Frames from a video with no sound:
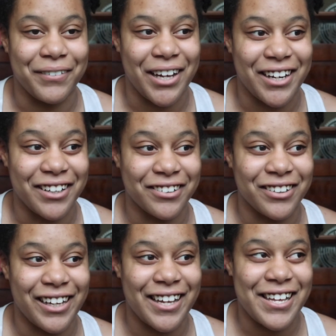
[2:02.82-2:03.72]
about it and they're
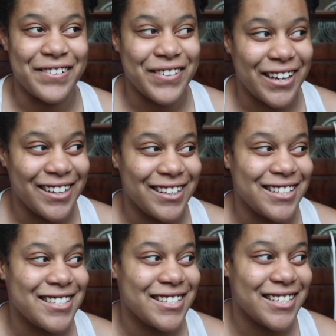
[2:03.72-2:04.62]
like, oh my god,
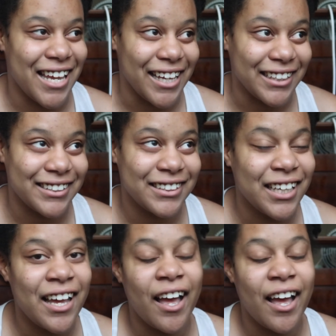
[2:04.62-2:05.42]
this stinks.